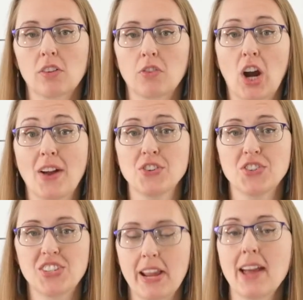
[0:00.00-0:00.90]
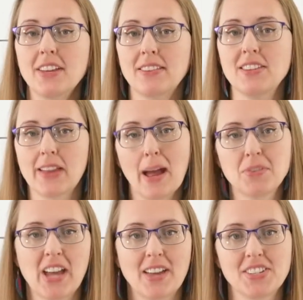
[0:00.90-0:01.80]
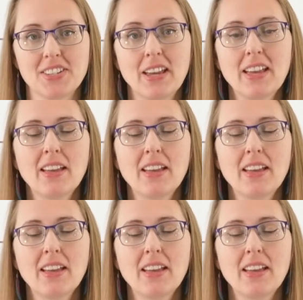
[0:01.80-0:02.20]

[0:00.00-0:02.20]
for understanding these lab tests.